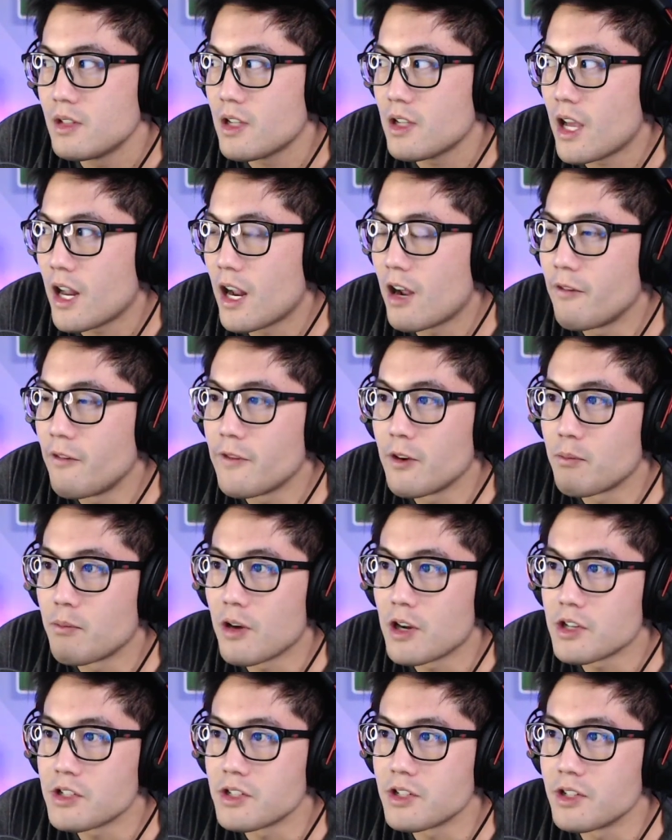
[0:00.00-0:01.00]
And I don't feel
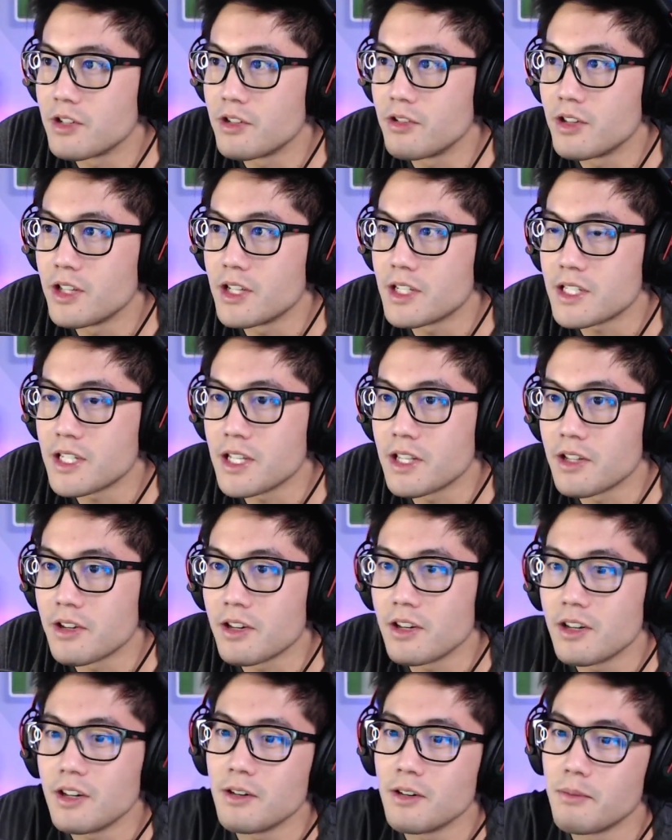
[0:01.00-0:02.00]
pressured to do this
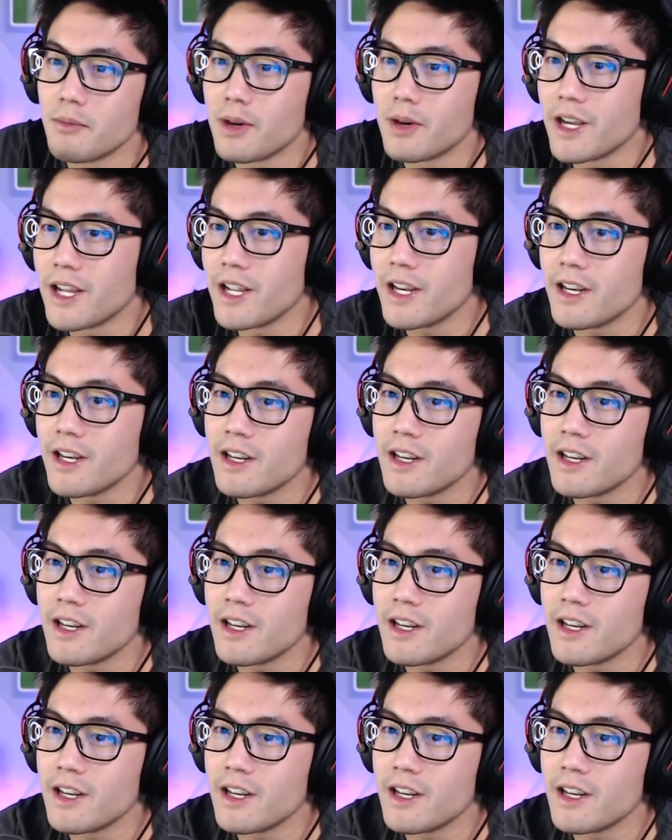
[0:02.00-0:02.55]
either, but